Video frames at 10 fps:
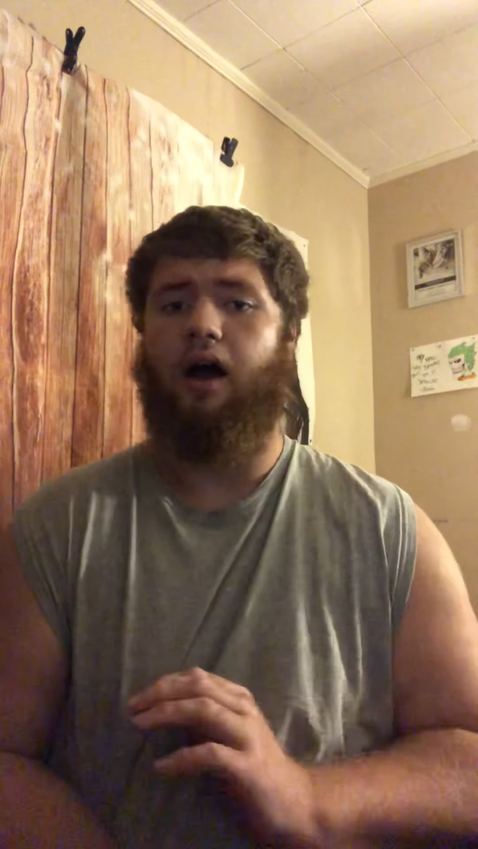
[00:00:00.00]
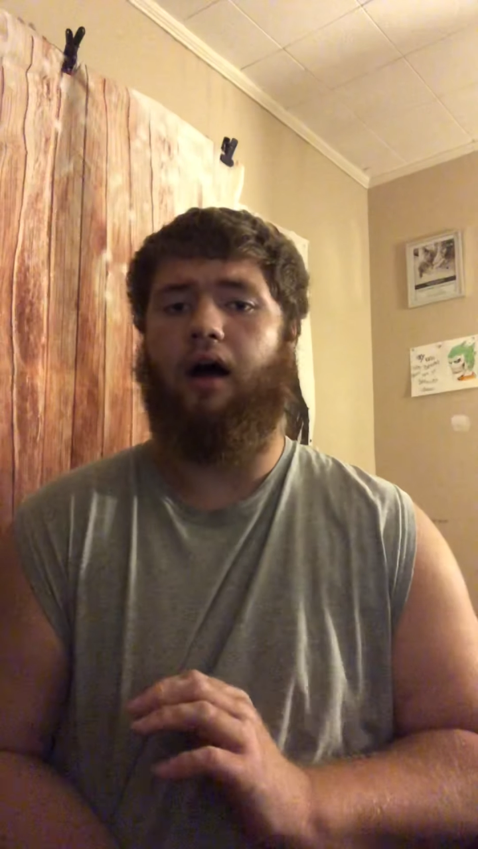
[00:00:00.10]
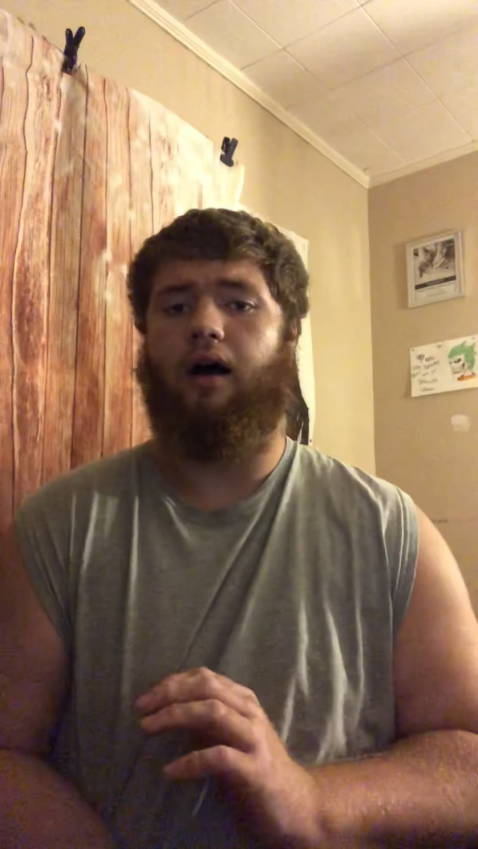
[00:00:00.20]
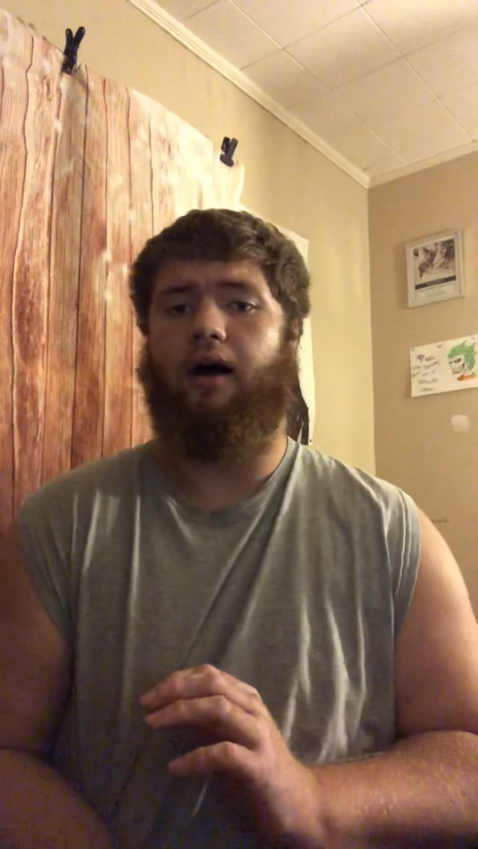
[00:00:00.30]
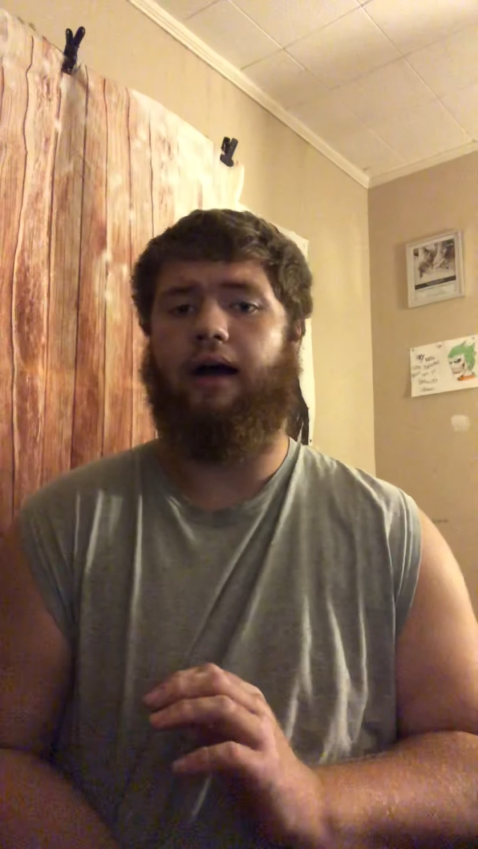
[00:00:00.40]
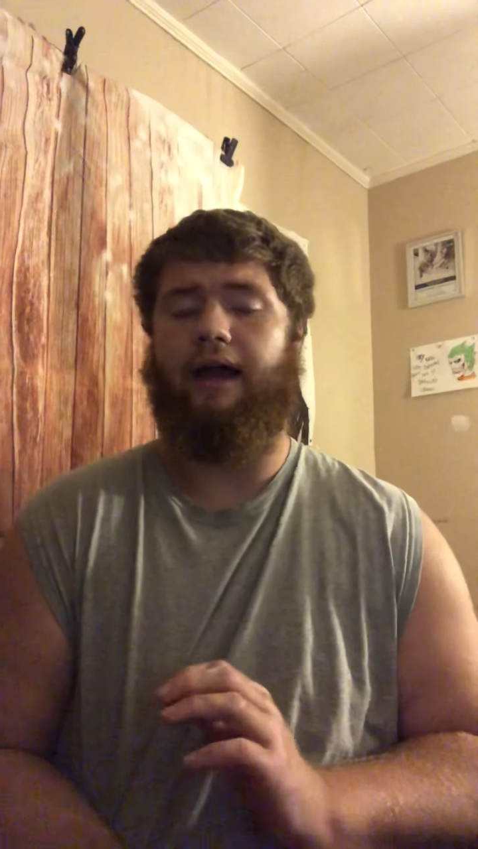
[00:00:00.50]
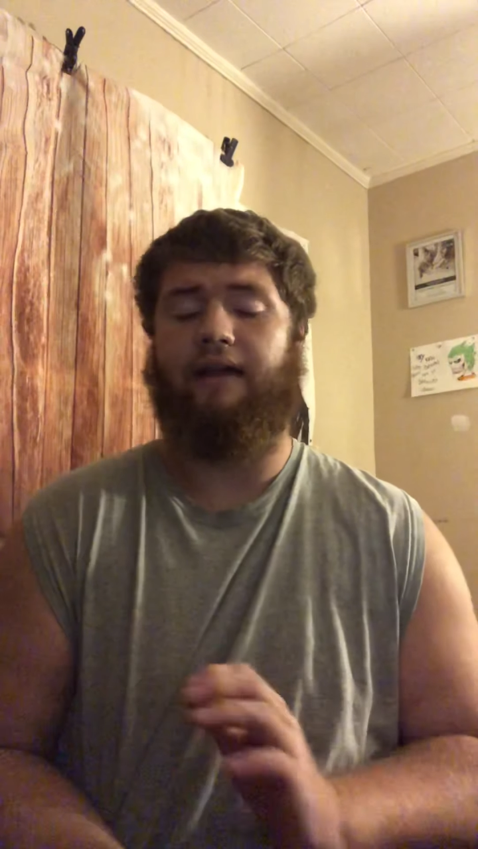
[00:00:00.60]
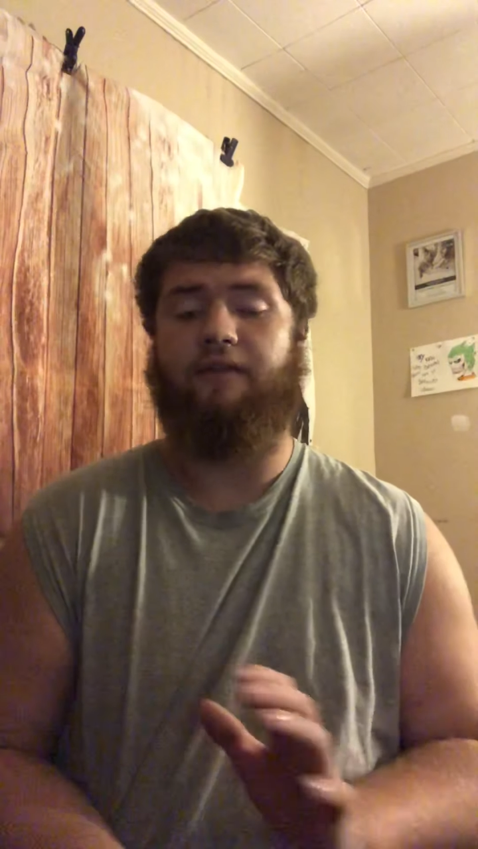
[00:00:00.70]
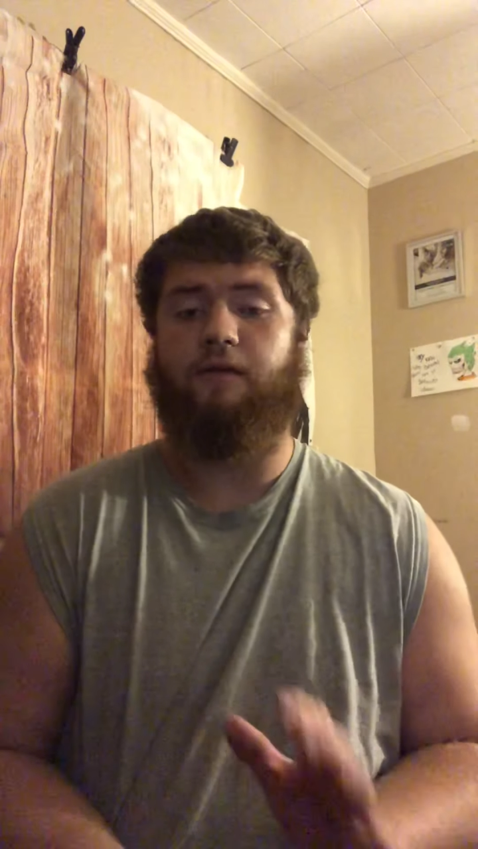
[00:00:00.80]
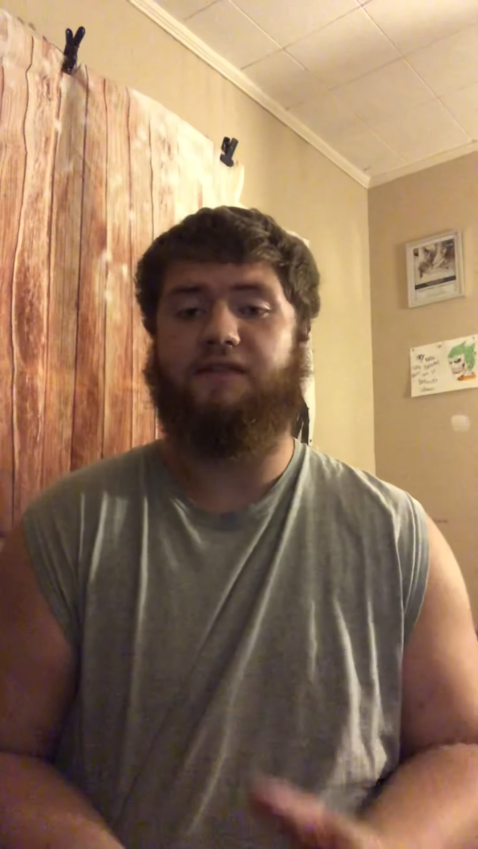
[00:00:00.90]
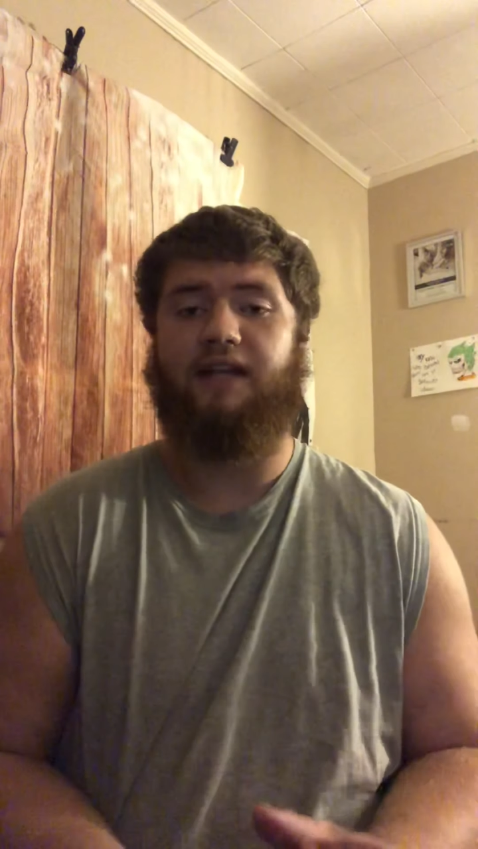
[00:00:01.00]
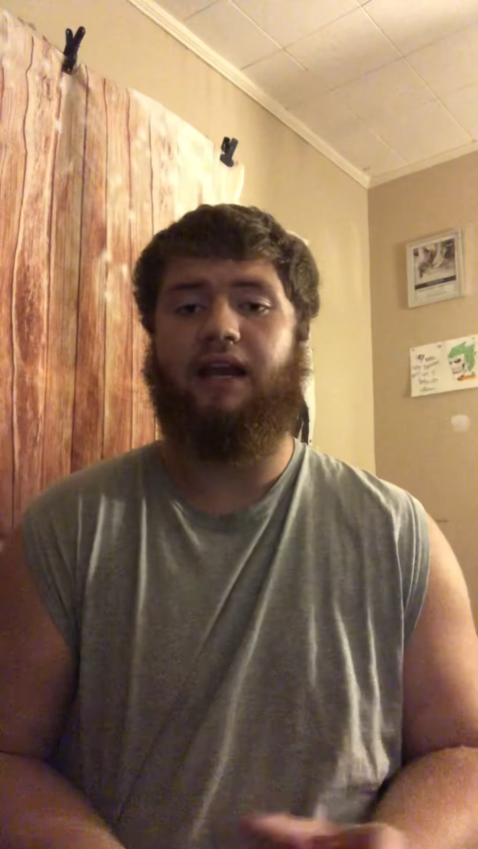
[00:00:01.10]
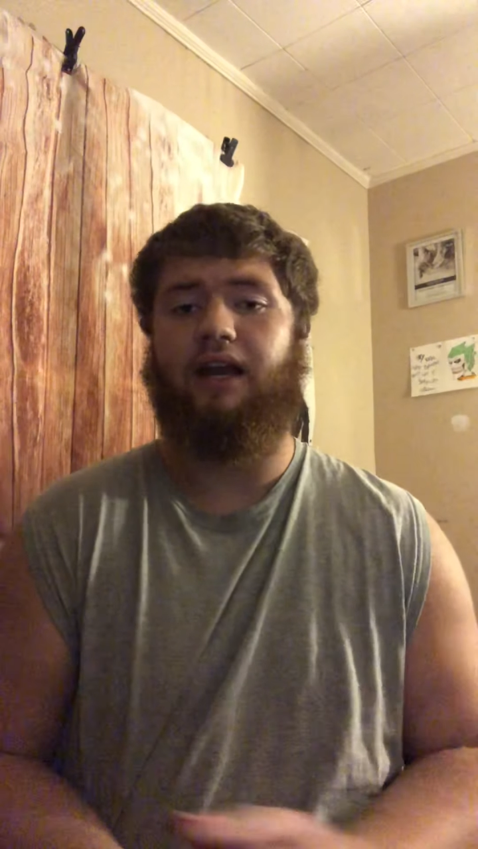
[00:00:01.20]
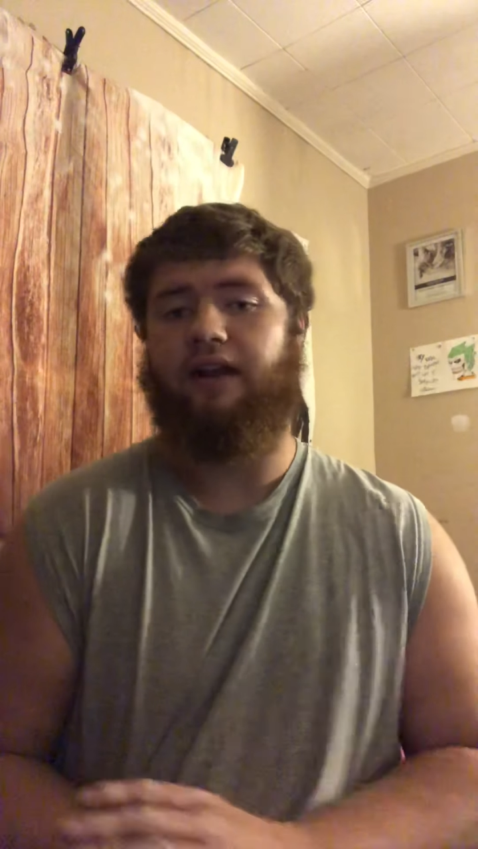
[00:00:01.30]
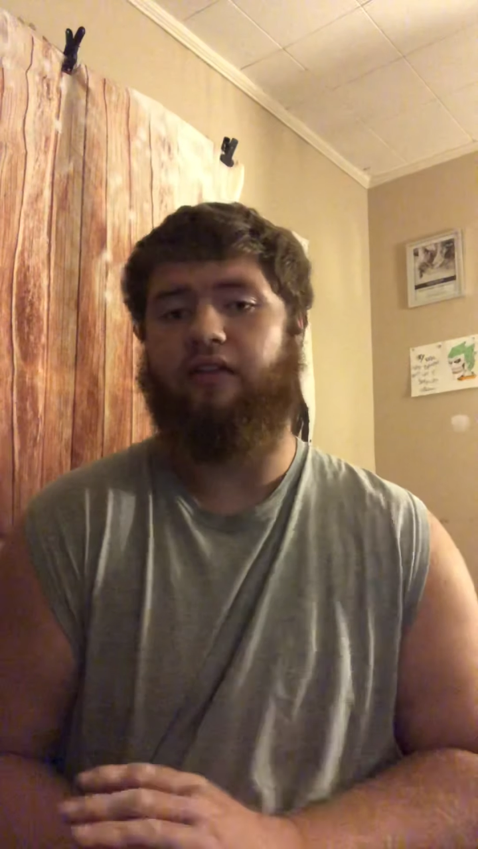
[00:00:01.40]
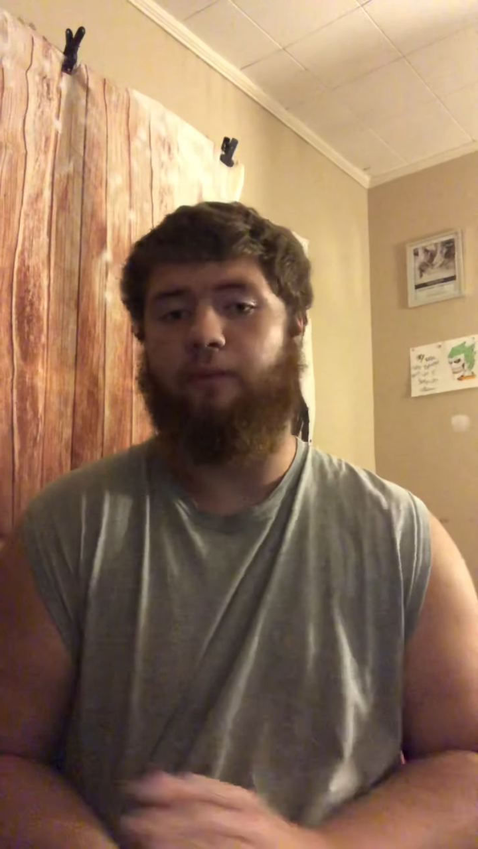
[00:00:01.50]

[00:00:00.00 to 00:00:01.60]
Uh, and if you've seen any of